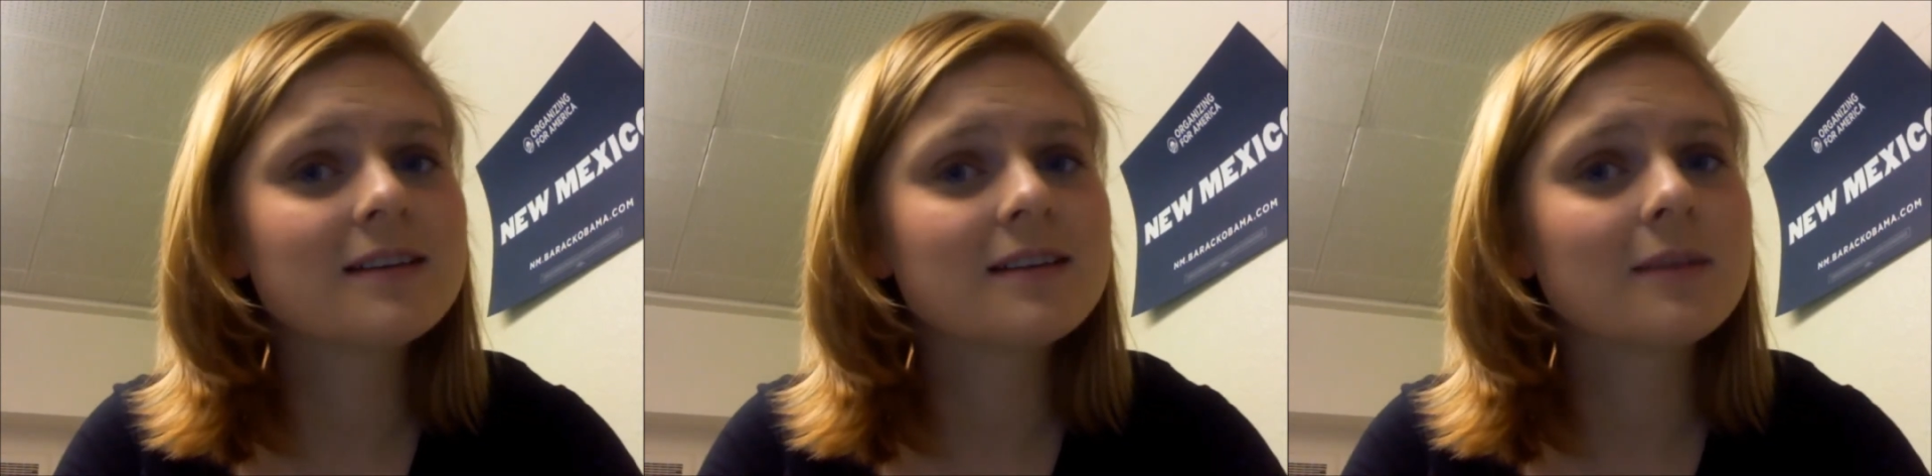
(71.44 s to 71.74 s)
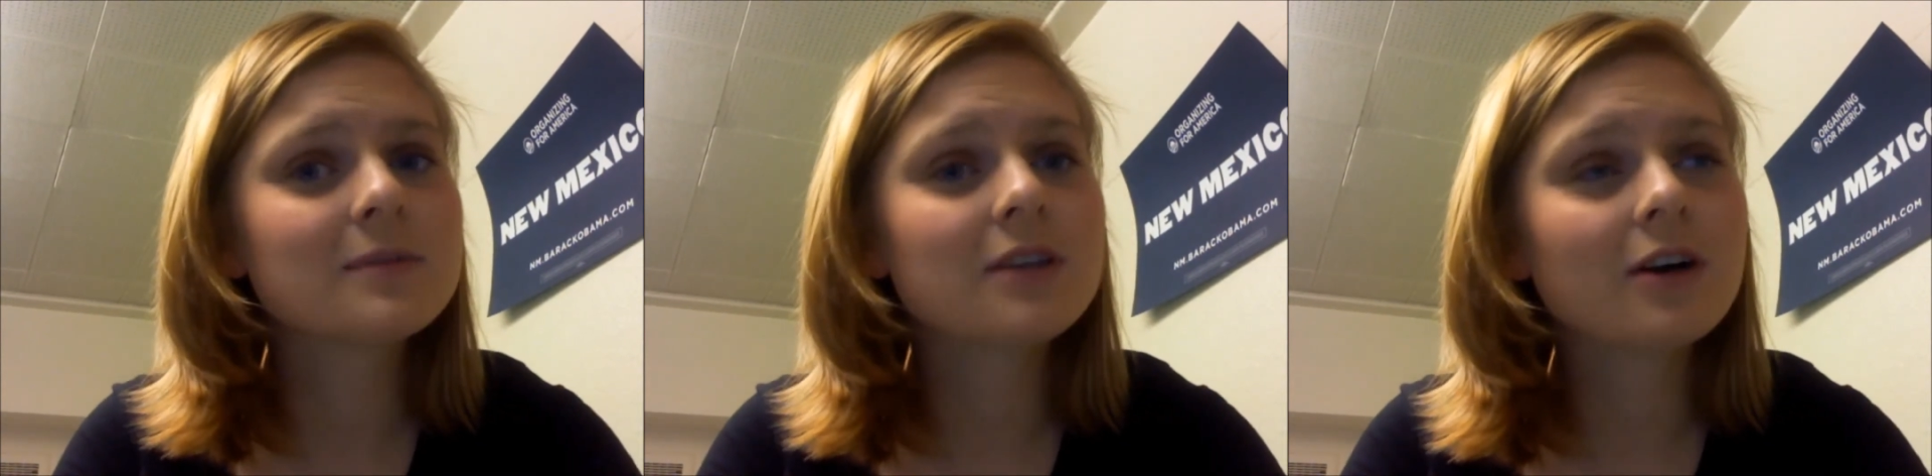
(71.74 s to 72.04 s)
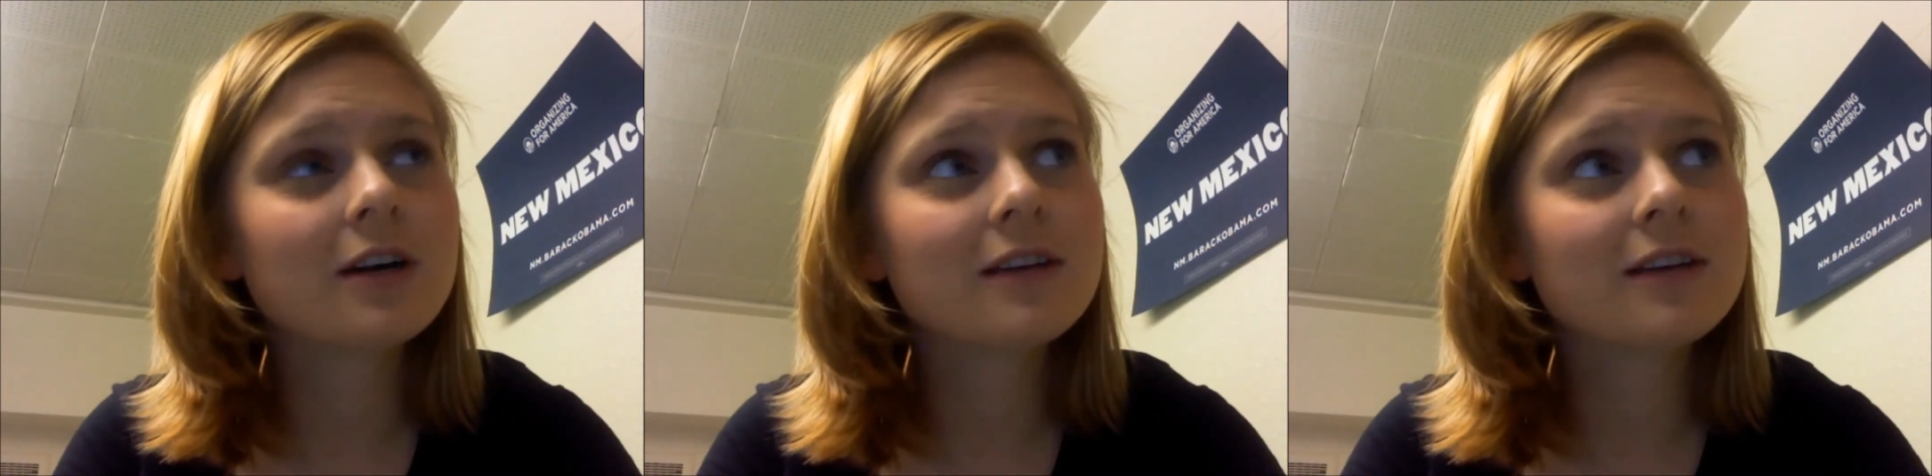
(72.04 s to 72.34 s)
I'm
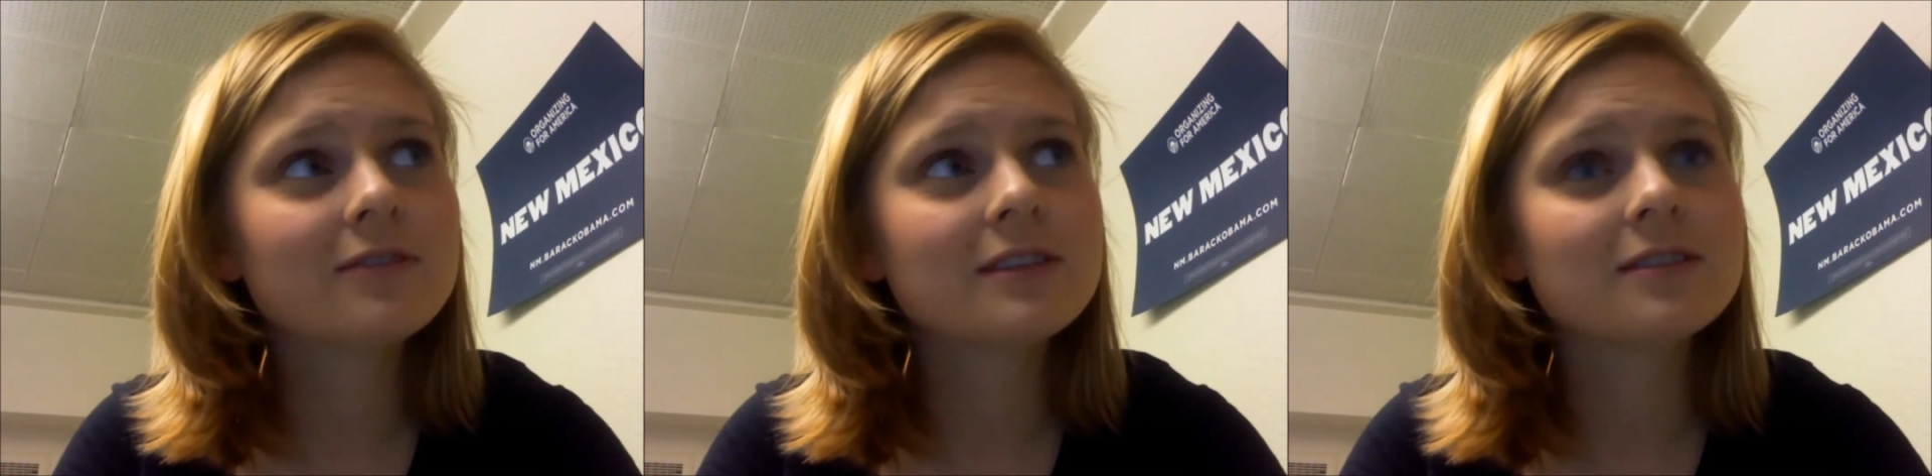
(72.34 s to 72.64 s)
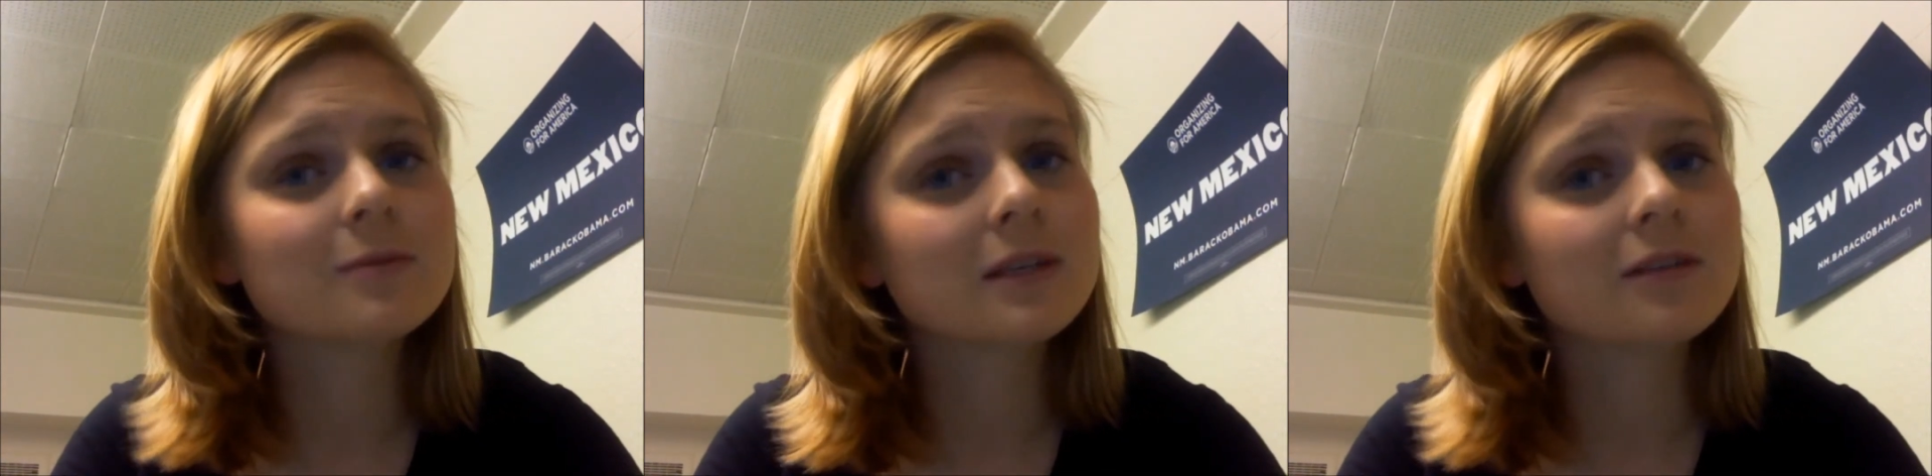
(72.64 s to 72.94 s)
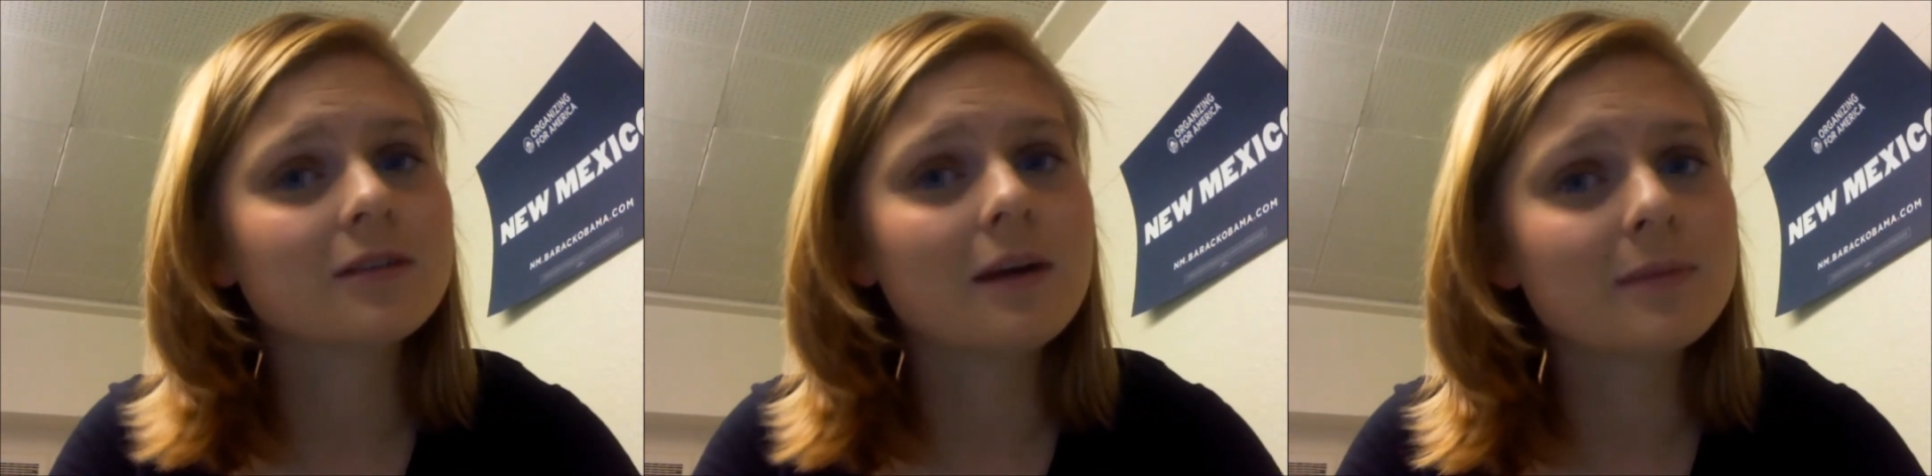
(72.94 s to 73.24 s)
sorry if this is really
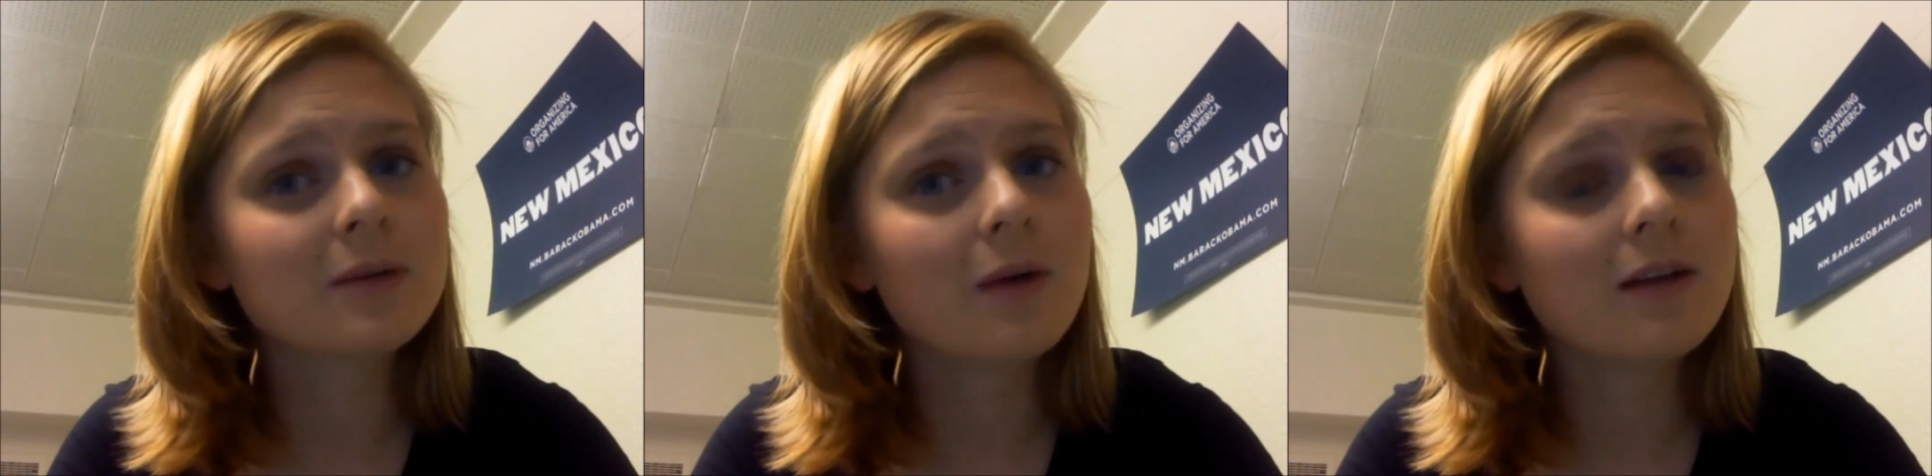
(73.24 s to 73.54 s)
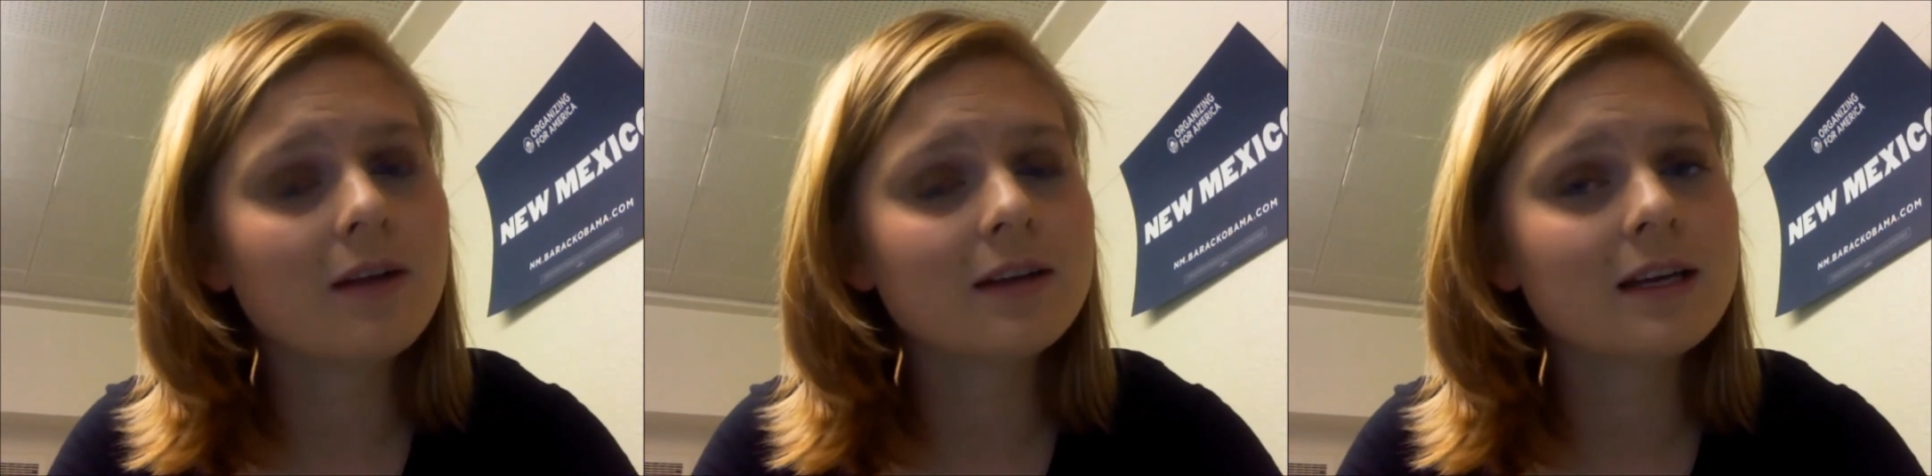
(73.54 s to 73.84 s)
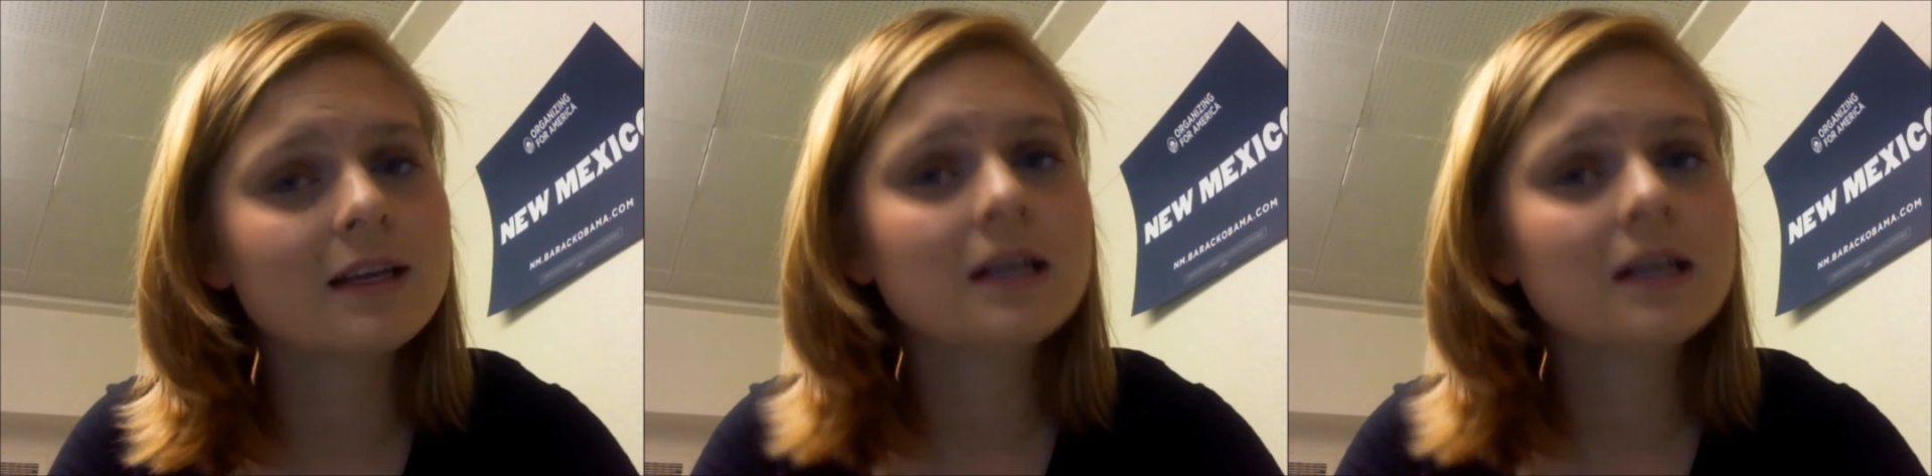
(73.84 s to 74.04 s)
crappy quality.